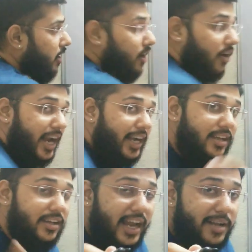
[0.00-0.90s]
Now
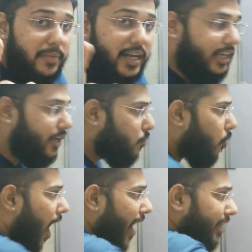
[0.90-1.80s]
let me
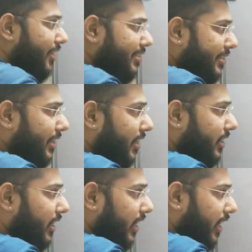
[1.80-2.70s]
divide this
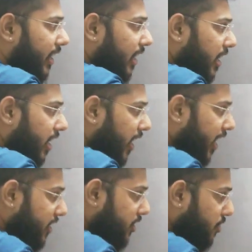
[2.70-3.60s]
circle
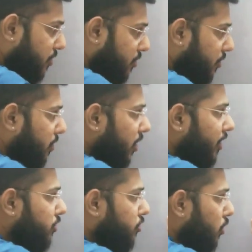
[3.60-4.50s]

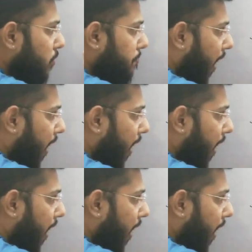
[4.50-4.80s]
into 2